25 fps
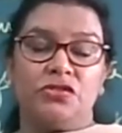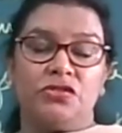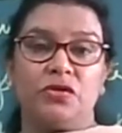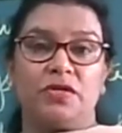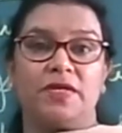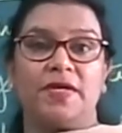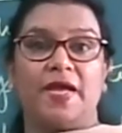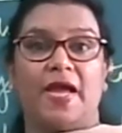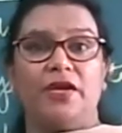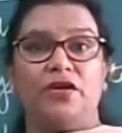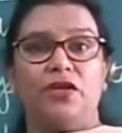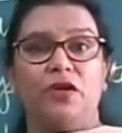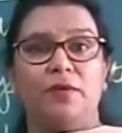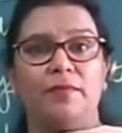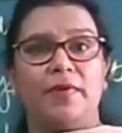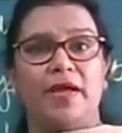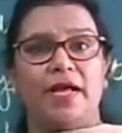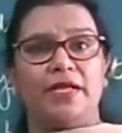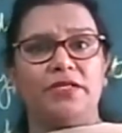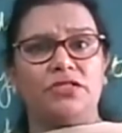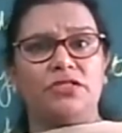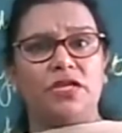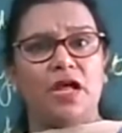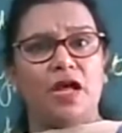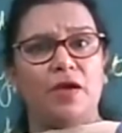so can you
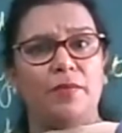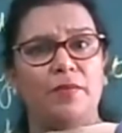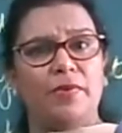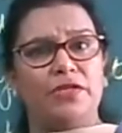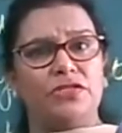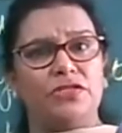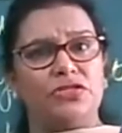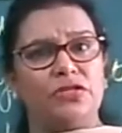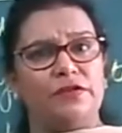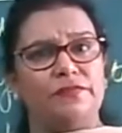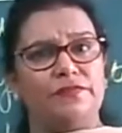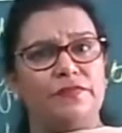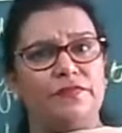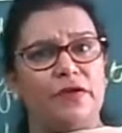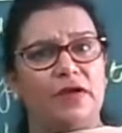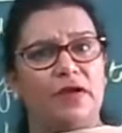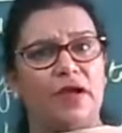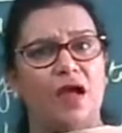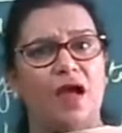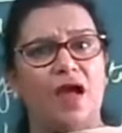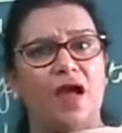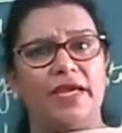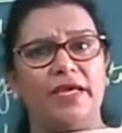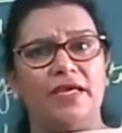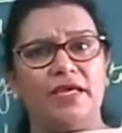imagine how much of
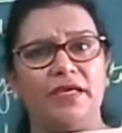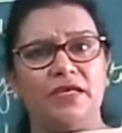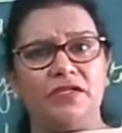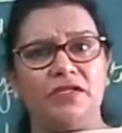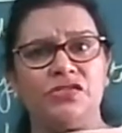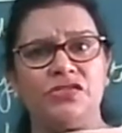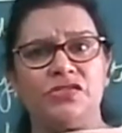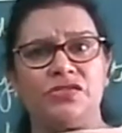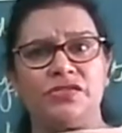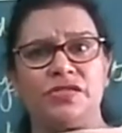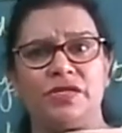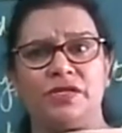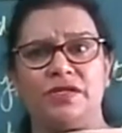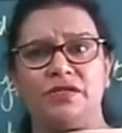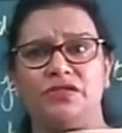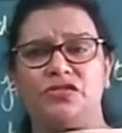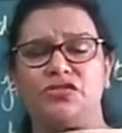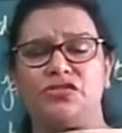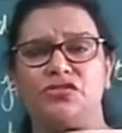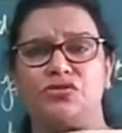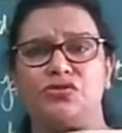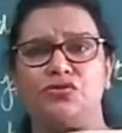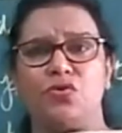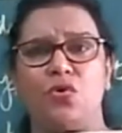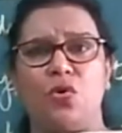ice and
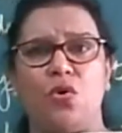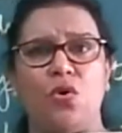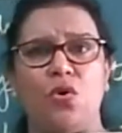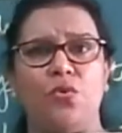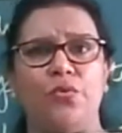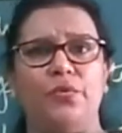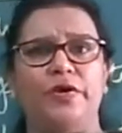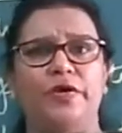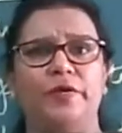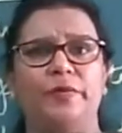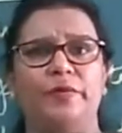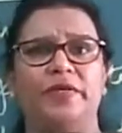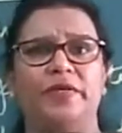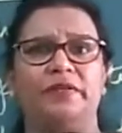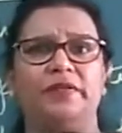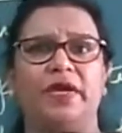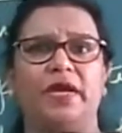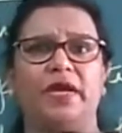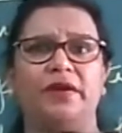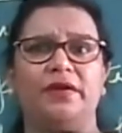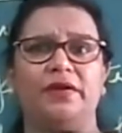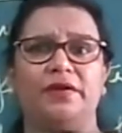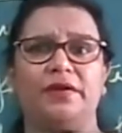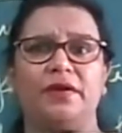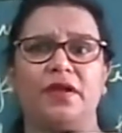snow would be
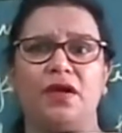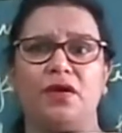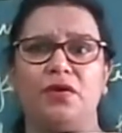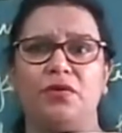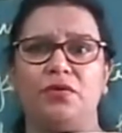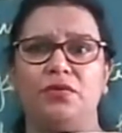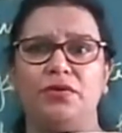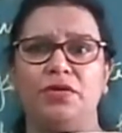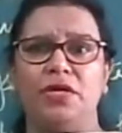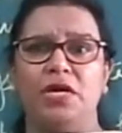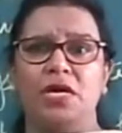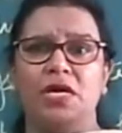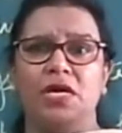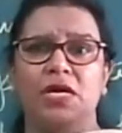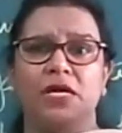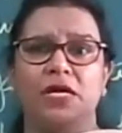there around?